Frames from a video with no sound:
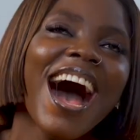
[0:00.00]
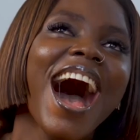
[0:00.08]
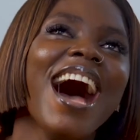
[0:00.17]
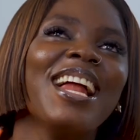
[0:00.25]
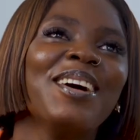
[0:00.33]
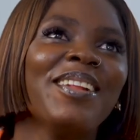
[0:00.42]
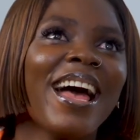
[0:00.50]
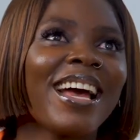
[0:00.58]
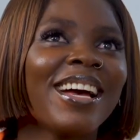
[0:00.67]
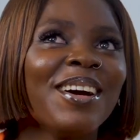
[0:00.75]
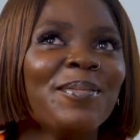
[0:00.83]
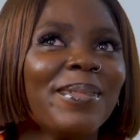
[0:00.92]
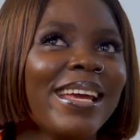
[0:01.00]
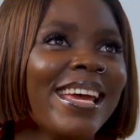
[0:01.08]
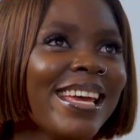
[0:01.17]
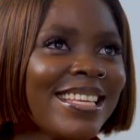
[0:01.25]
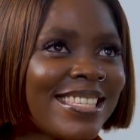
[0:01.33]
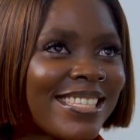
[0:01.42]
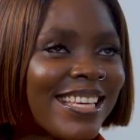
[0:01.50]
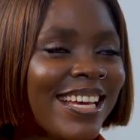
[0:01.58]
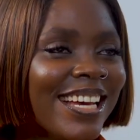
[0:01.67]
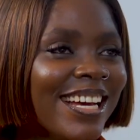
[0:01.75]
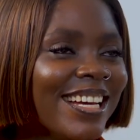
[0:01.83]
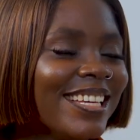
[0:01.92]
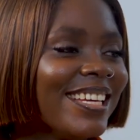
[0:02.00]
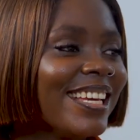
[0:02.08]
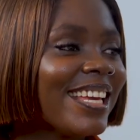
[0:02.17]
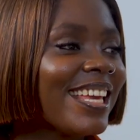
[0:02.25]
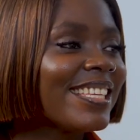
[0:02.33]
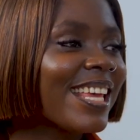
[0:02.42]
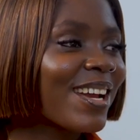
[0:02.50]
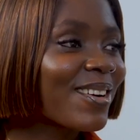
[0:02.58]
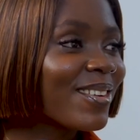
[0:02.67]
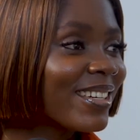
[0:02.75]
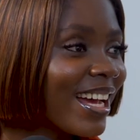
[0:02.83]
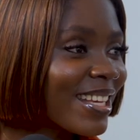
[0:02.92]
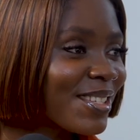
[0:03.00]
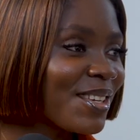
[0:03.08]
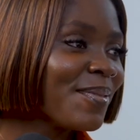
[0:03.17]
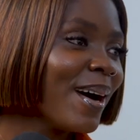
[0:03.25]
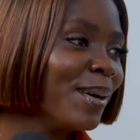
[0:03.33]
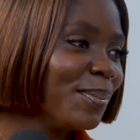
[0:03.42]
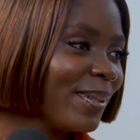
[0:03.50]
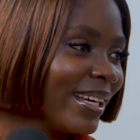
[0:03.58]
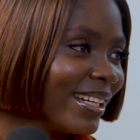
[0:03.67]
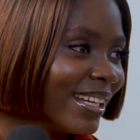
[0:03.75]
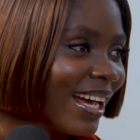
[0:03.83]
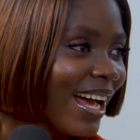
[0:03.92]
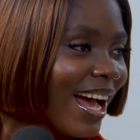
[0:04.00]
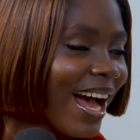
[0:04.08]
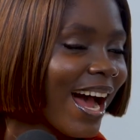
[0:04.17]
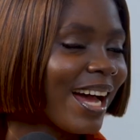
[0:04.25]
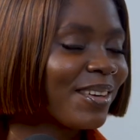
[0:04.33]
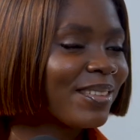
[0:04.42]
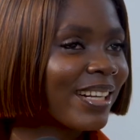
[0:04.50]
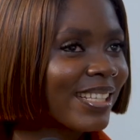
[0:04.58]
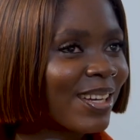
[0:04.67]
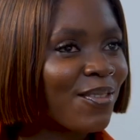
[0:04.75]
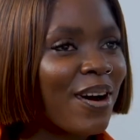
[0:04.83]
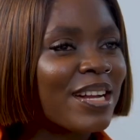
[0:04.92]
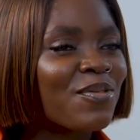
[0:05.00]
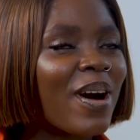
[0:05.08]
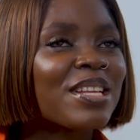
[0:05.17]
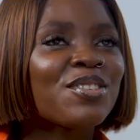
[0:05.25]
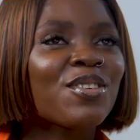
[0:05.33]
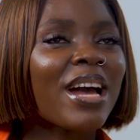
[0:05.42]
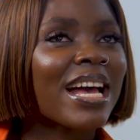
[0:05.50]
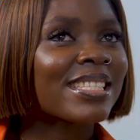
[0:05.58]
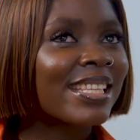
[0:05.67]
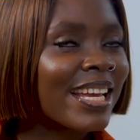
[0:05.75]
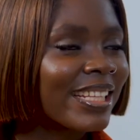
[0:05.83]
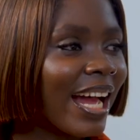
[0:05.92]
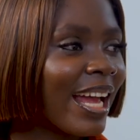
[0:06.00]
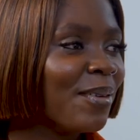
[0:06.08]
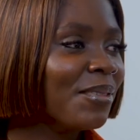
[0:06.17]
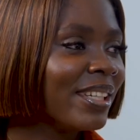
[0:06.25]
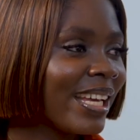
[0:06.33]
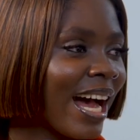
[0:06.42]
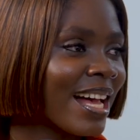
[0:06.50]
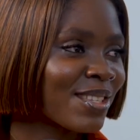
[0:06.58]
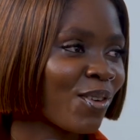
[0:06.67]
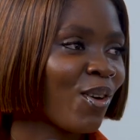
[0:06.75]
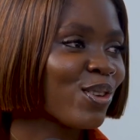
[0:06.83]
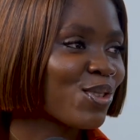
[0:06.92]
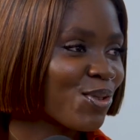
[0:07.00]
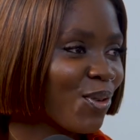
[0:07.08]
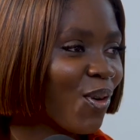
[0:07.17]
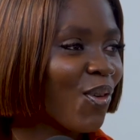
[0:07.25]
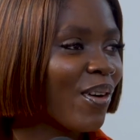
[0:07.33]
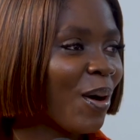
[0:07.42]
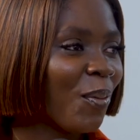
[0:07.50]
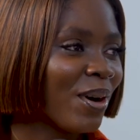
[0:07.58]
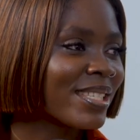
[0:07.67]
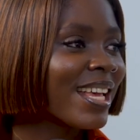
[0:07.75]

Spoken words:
I'm like, please, he's a grown ass human being. I don't understand why do you guys think that your body has control over what?